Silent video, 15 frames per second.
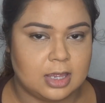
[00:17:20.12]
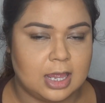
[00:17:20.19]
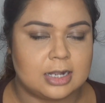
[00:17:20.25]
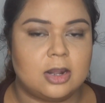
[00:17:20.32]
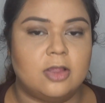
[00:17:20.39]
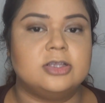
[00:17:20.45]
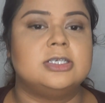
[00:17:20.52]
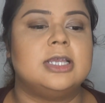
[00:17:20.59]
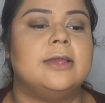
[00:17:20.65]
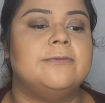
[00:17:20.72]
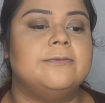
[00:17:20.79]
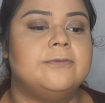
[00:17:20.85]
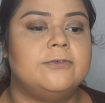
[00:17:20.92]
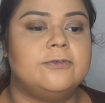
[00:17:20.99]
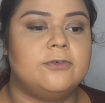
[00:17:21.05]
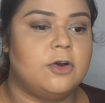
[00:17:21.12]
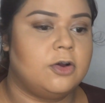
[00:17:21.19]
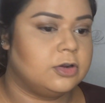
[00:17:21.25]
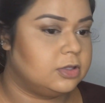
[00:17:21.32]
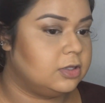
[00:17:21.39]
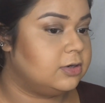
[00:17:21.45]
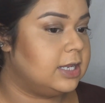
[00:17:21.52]
And now it's time
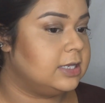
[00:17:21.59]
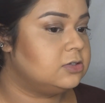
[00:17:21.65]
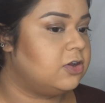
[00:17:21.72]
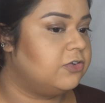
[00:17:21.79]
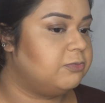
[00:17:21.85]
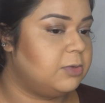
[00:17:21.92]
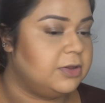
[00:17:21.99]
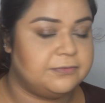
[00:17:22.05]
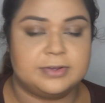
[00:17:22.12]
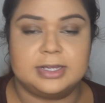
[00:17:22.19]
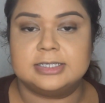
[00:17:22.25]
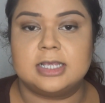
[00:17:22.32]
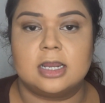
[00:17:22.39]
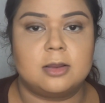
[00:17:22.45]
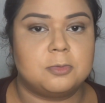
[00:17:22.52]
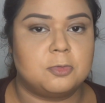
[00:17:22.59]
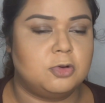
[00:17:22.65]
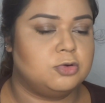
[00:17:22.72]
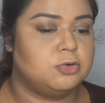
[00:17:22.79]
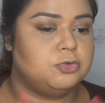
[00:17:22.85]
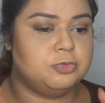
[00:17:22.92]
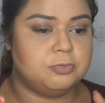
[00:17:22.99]
for the rest of my face, and I'm
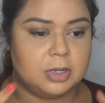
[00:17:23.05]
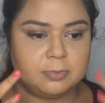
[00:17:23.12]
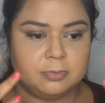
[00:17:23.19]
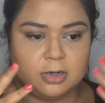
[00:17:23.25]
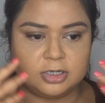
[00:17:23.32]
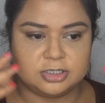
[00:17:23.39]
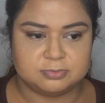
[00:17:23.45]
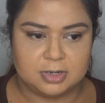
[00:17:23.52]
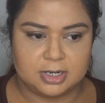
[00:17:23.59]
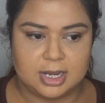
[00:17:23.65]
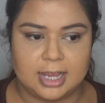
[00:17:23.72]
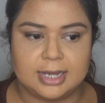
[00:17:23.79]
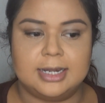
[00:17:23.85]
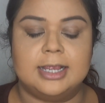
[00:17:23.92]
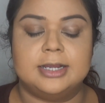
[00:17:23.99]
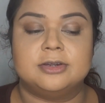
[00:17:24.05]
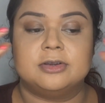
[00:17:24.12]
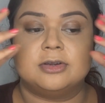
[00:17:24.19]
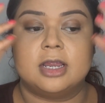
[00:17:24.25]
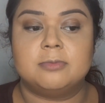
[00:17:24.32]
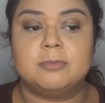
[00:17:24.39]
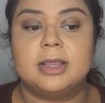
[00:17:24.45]
going to do my blush, my
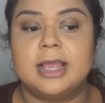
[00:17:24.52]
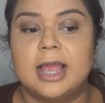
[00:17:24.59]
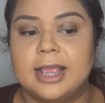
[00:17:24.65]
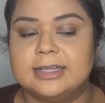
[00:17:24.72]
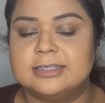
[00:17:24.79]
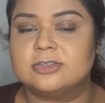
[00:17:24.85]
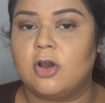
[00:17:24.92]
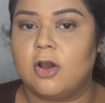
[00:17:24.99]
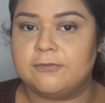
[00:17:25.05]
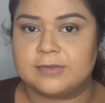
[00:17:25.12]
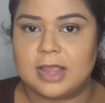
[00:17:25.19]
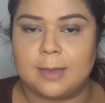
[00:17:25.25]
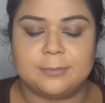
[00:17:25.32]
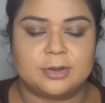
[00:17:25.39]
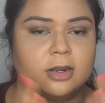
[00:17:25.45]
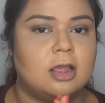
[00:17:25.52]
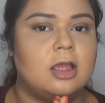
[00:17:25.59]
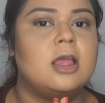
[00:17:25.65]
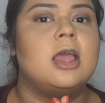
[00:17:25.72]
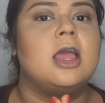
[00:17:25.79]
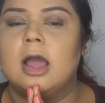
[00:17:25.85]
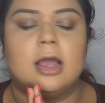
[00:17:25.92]
highlighter and my eyes off
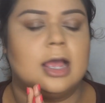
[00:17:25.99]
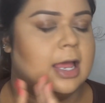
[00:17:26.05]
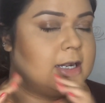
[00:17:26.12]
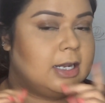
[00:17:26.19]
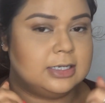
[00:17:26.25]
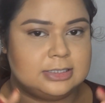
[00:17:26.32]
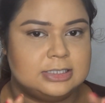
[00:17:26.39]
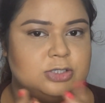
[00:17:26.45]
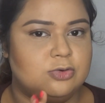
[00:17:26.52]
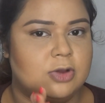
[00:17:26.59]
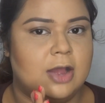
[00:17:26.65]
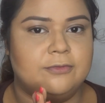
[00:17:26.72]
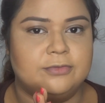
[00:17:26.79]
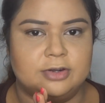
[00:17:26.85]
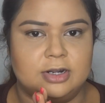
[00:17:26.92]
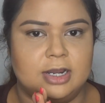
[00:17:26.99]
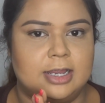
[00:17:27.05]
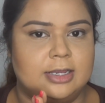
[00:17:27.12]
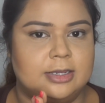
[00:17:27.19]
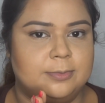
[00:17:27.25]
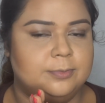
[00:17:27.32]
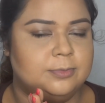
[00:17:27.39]
camera, and I'll see you after I
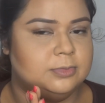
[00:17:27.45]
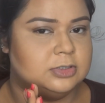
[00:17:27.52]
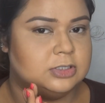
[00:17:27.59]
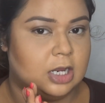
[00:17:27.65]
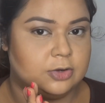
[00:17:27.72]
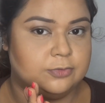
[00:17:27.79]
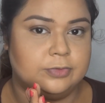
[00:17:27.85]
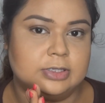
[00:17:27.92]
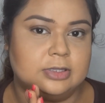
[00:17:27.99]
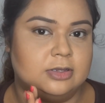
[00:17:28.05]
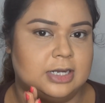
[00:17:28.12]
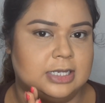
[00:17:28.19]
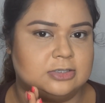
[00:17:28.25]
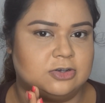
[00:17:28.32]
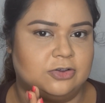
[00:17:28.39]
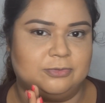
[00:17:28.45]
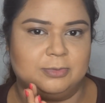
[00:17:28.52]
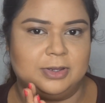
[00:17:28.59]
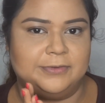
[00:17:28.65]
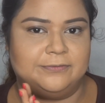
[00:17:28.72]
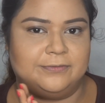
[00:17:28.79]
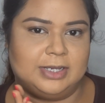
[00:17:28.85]
am done with the rest of
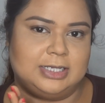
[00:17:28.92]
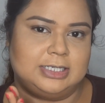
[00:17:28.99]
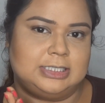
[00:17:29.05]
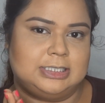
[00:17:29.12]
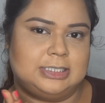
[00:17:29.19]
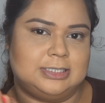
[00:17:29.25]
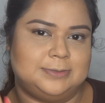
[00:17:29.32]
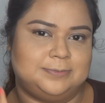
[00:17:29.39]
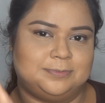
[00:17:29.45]
my face.